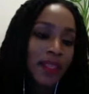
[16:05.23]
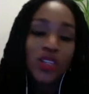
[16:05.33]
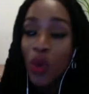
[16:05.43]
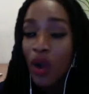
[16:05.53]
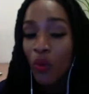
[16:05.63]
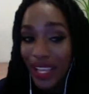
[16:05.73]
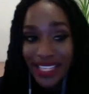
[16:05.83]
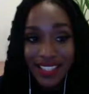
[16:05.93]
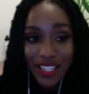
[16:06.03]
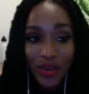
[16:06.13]
You are
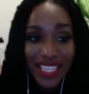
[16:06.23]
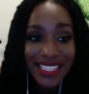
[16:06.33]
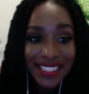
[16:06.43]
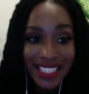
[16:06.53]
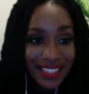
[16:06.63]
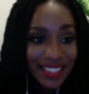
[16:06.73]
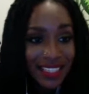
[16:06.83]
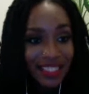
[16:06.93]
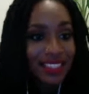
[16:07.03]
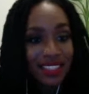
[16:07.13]
wasting your
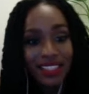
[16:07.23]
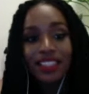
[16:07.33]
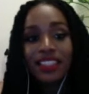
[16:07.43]
existence.